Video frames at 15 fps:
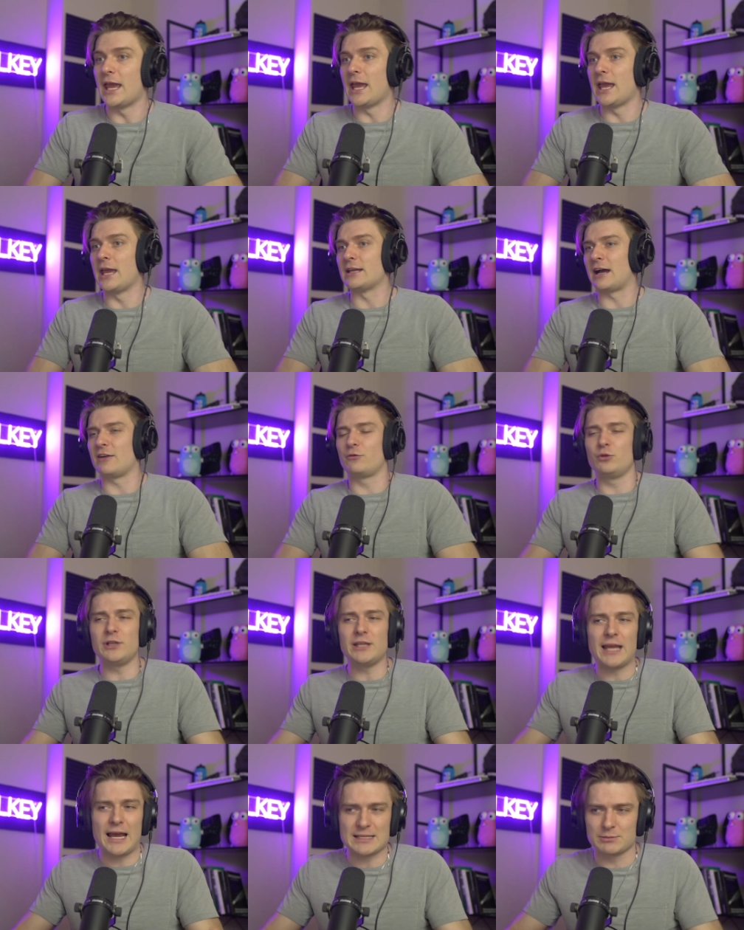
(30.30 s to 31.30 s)
And I've
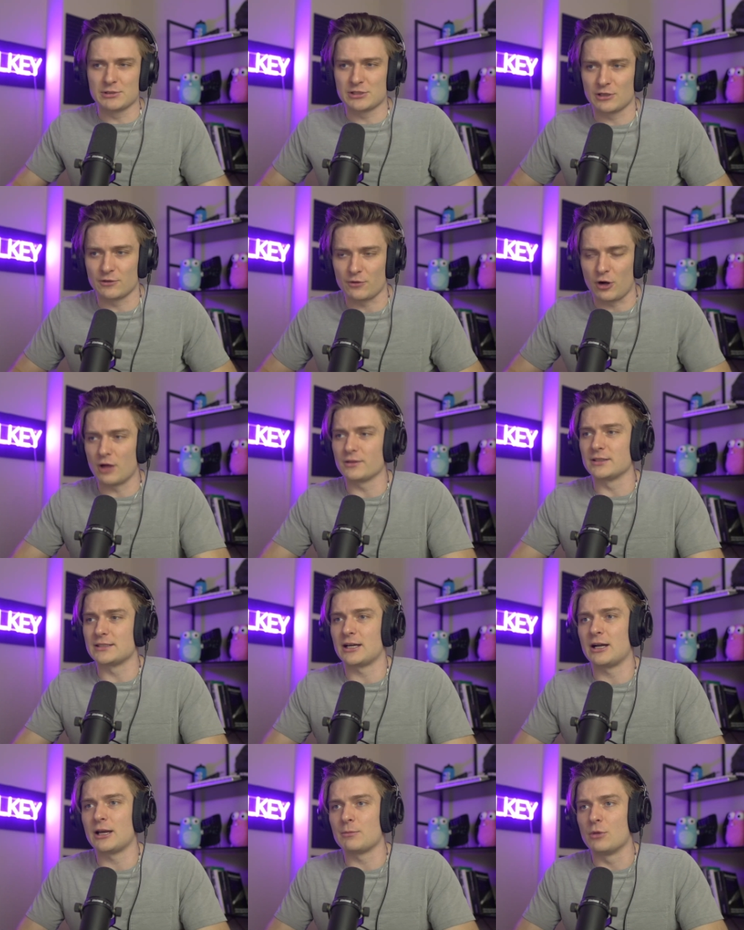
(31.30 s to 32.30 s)
really asked myself all the
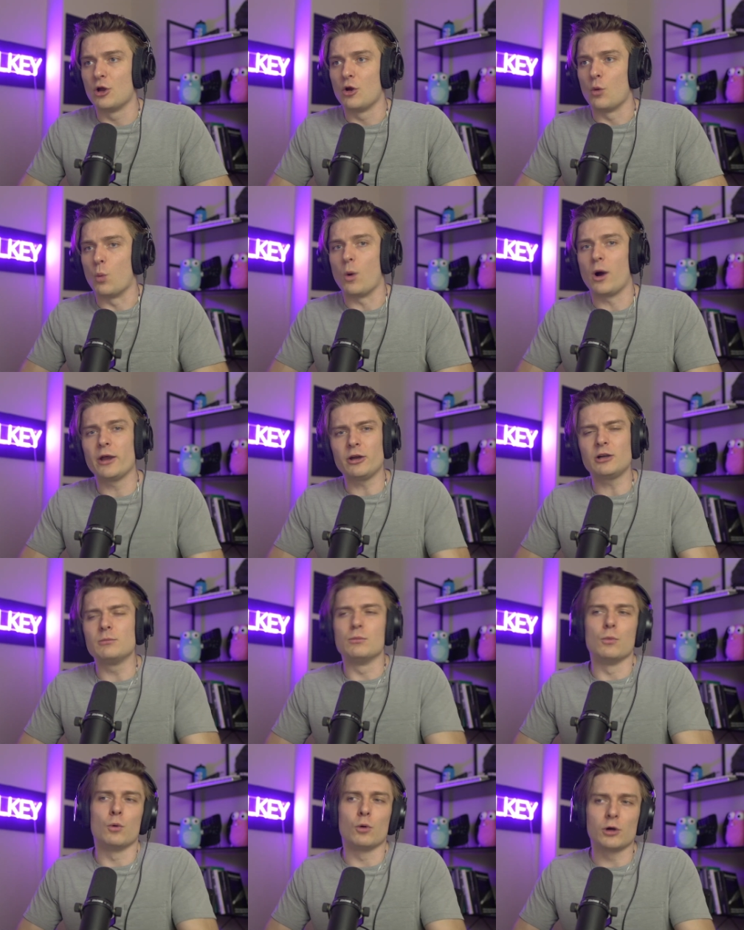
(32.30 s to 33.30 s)
time, why are
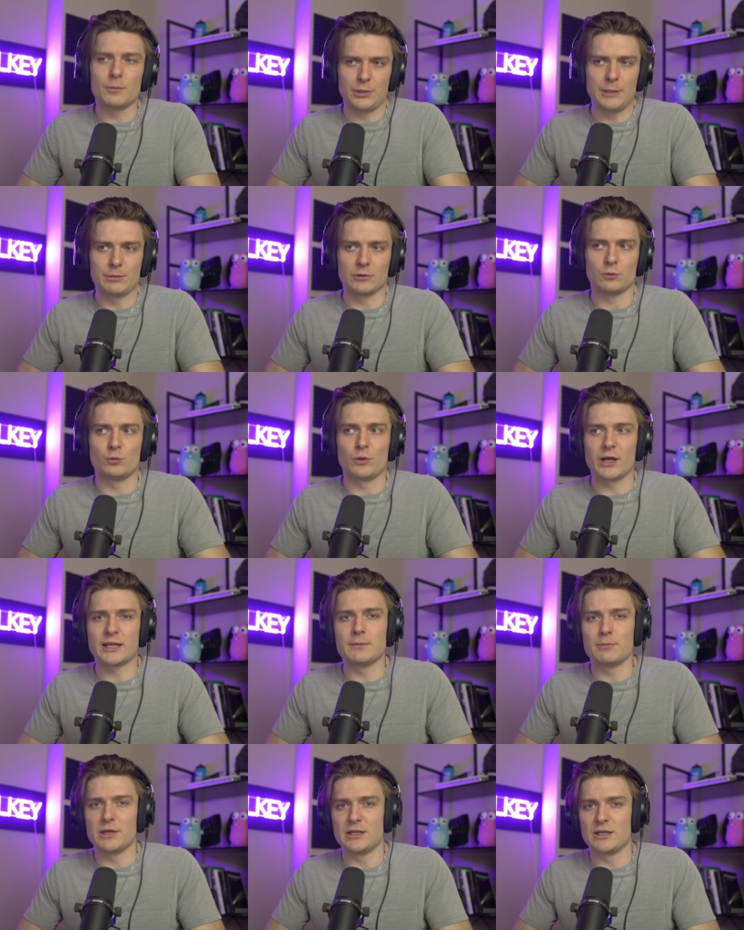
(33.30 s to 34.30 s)
more people
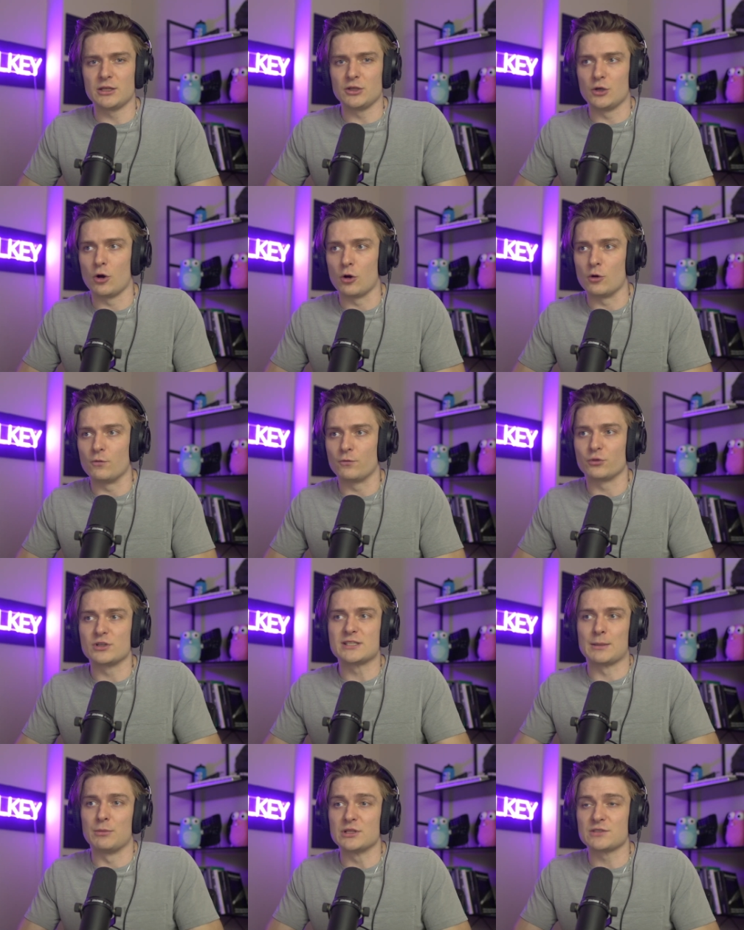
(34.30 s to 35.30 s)
recommending Go for
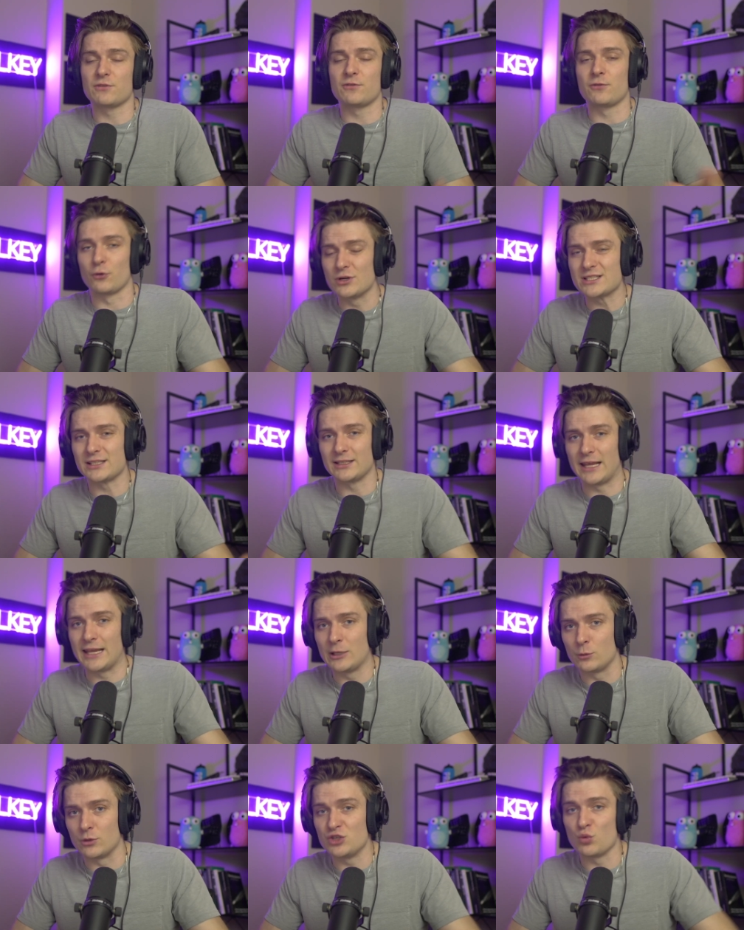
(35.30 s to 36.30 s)
someone's first
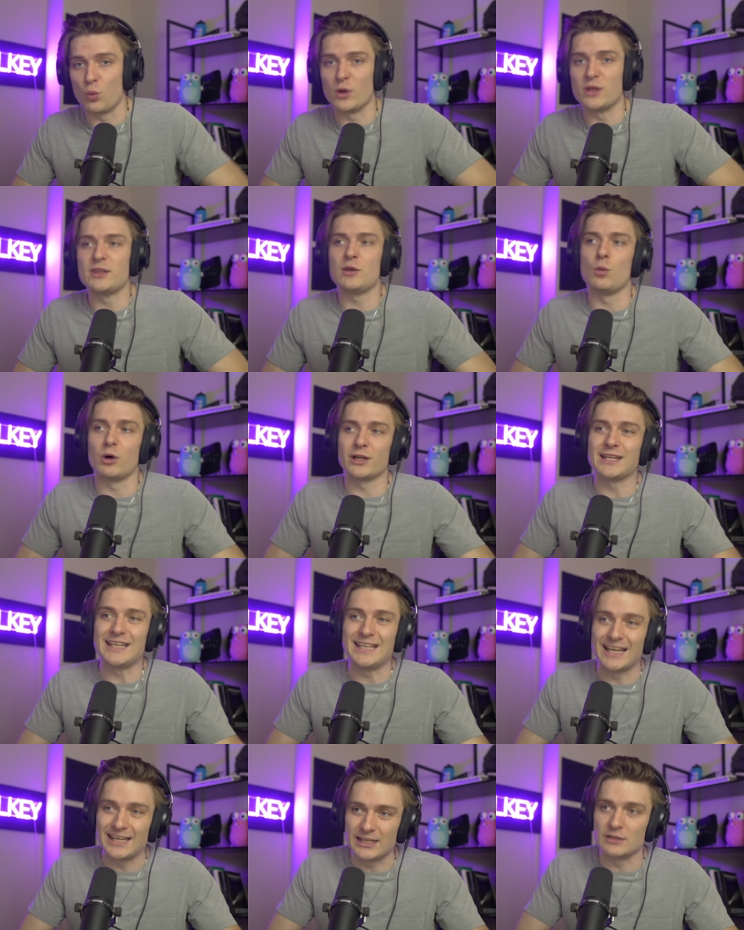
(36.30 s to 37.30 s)
language when they want to
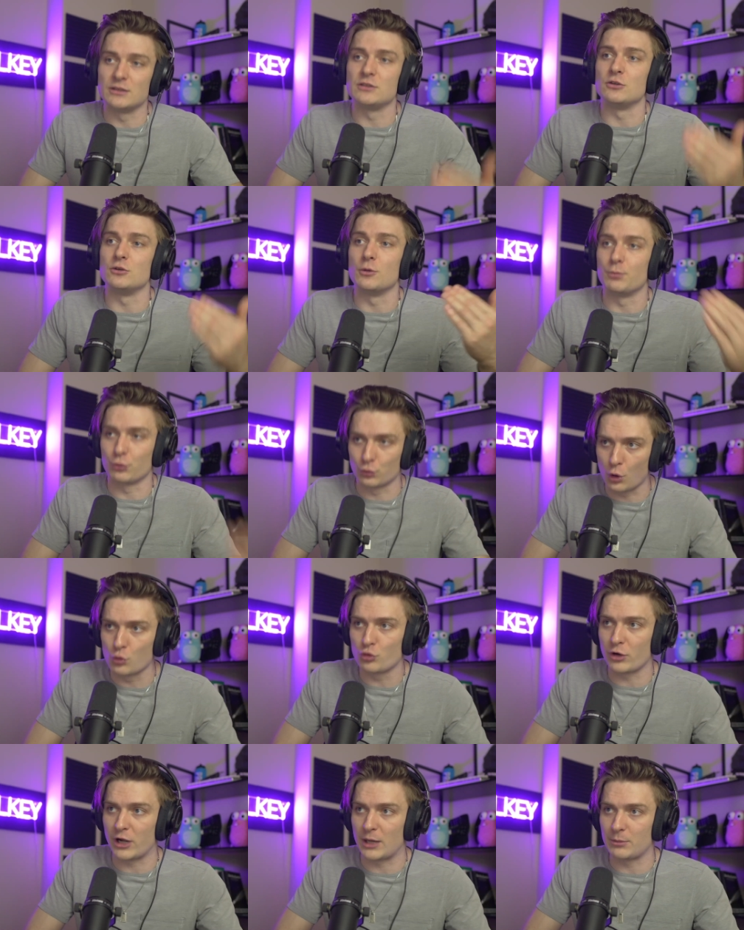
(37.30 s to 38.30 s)
get into
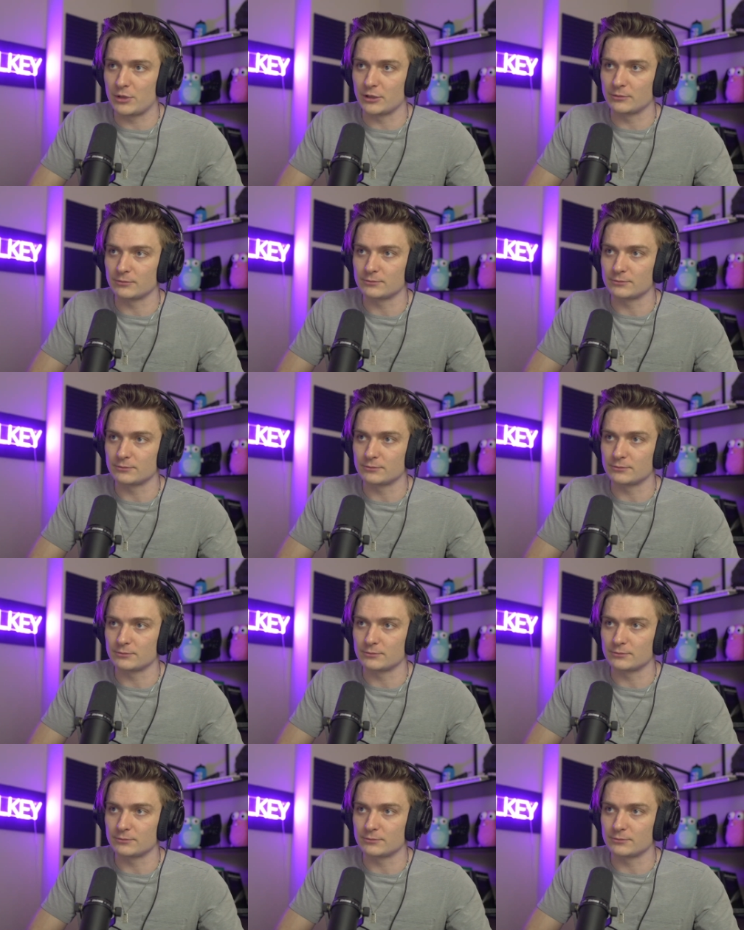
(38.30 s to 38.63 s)
programming?